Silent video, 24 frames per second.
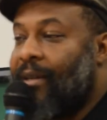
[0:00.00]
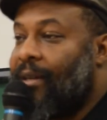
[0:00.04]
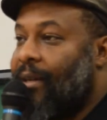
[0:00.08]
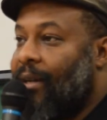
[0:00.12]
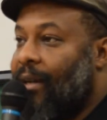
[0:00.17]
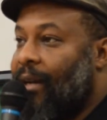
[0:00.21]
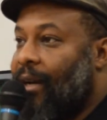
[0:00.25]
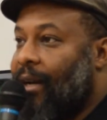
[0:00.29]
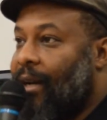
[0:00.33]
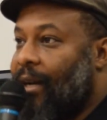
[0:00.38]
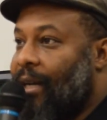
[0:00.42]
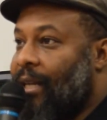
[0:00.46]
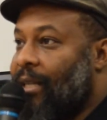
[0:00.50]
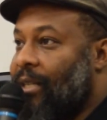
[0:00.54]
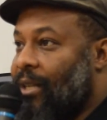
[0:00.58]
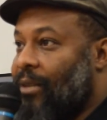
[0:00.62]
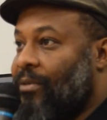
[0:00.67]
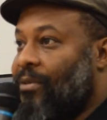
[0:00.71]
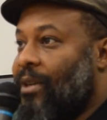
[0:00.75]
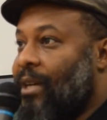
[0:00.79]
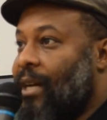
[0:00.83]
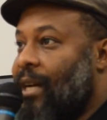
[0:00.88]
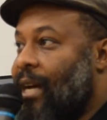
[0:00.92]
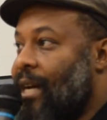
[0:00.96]
in
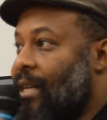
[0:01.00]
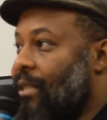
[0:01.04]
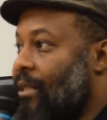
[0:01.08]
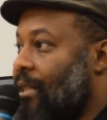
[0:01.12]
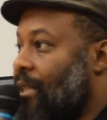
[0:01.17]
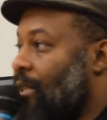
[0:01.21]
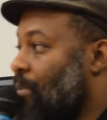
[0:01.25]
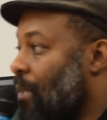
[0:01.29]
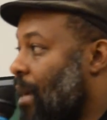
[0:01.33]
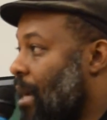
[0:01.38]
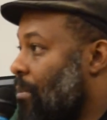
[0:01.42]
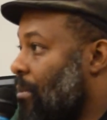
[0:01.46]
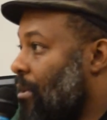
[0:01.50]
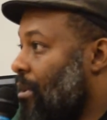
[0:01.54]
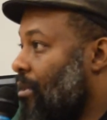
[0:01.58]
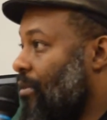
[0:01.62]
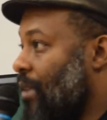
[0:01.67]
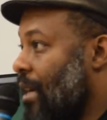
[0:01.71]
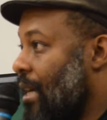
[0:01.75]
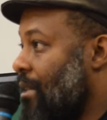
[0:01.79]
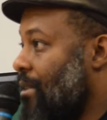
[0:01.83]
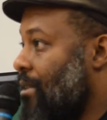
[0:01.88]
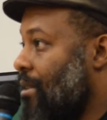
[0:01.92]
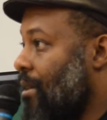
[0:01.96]
different contexts might be
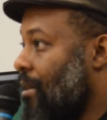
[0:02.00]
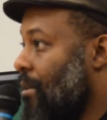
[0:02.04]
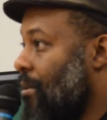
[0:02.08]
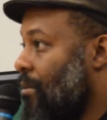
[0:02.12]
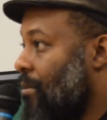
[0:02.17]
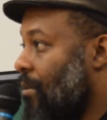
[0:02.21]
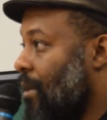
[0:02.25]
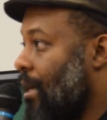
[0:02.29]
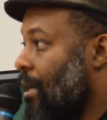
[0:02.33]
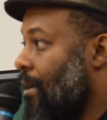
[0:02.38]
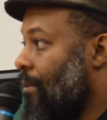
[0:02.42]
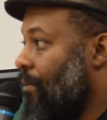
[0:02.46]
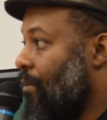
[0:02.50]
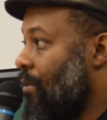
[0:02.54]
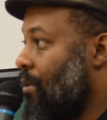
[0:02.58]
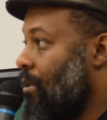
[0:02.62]
facing, right?